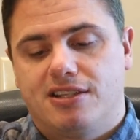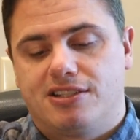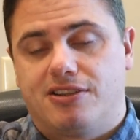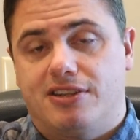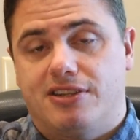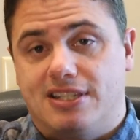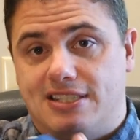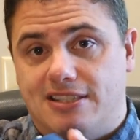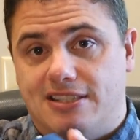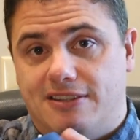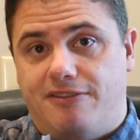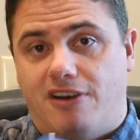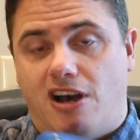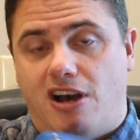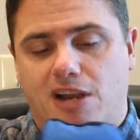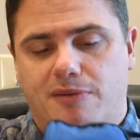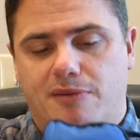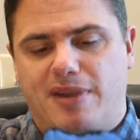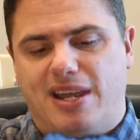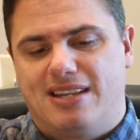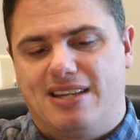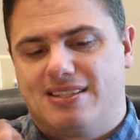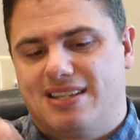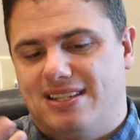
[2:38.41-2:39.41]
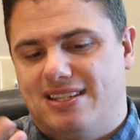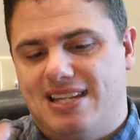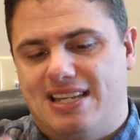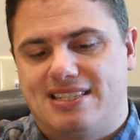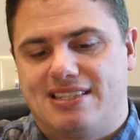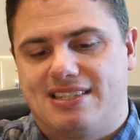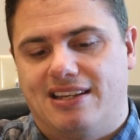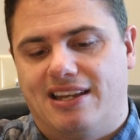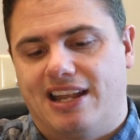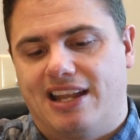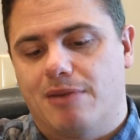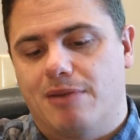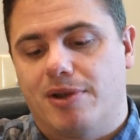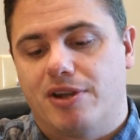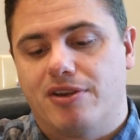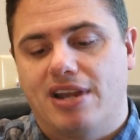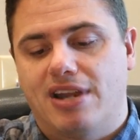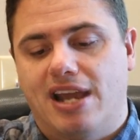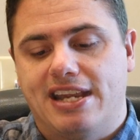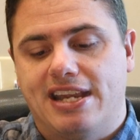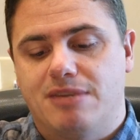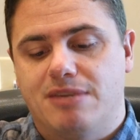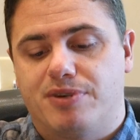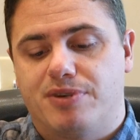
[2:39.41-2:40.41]
So this is a VOG mask. I tested I got about
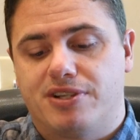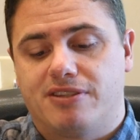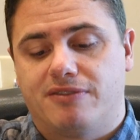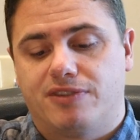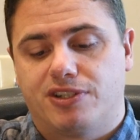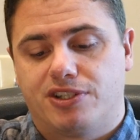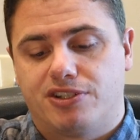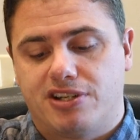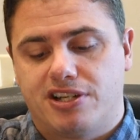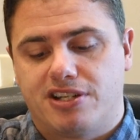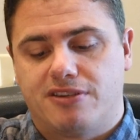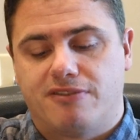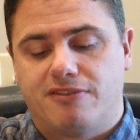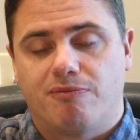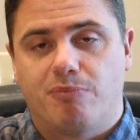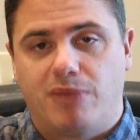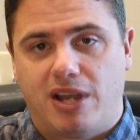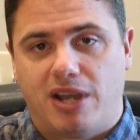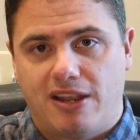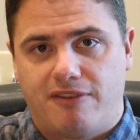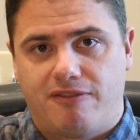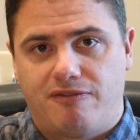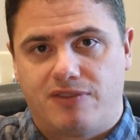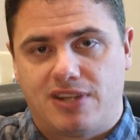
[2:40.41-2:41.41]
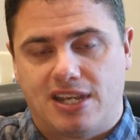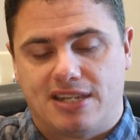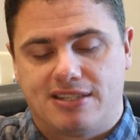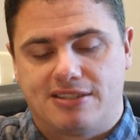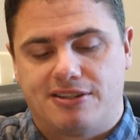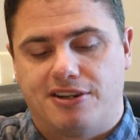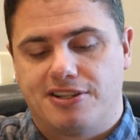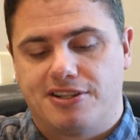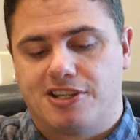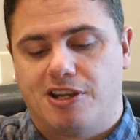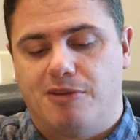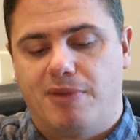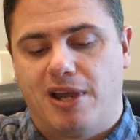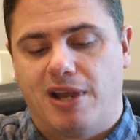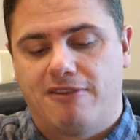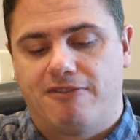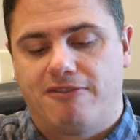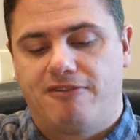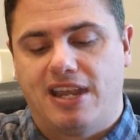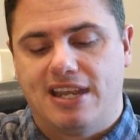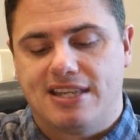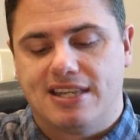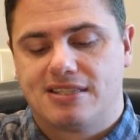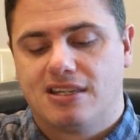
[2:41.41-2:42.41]
90% filtration. My test aerosol, my
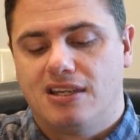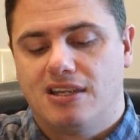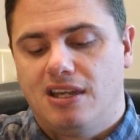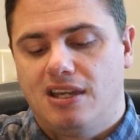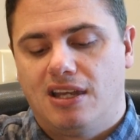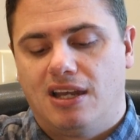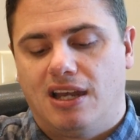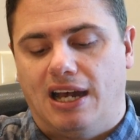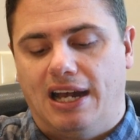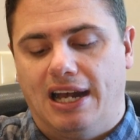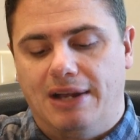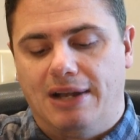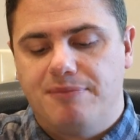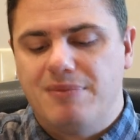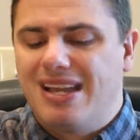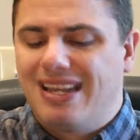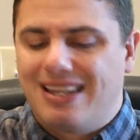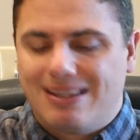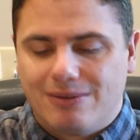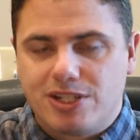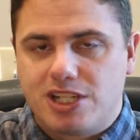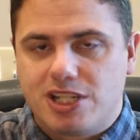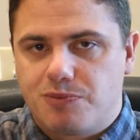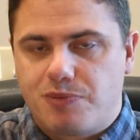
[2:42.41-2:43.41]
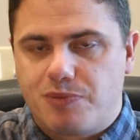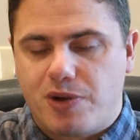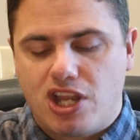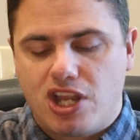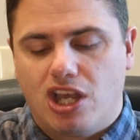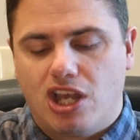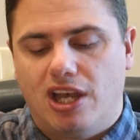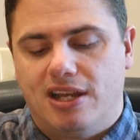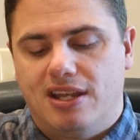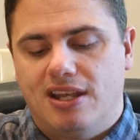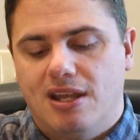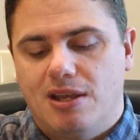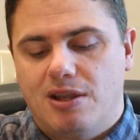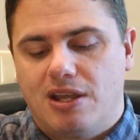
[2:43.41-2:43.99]
face, uh, which is pretty good.